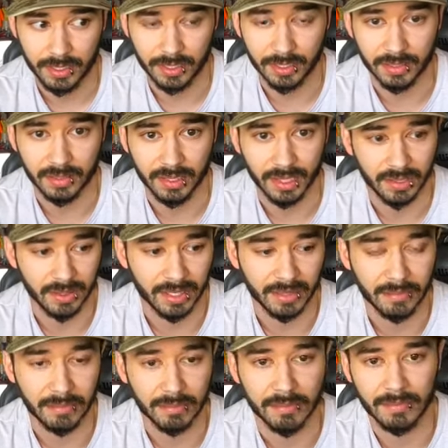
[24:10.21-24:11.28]
You know, I
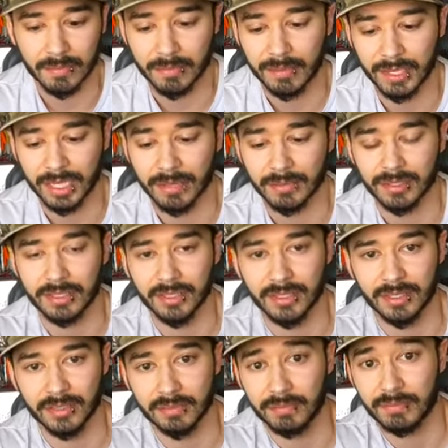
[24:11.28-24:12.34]
want to be able
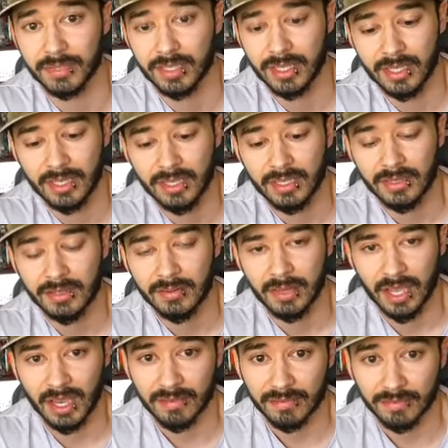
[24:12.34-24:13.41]
to
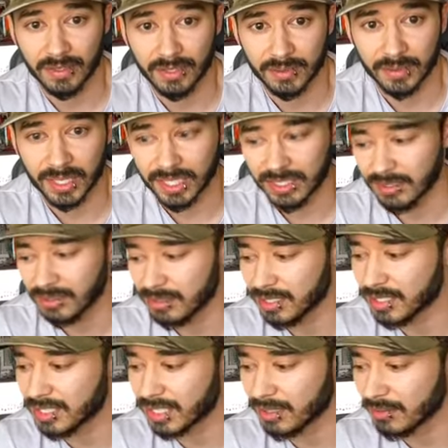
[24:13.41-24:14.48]
have fun when I do this.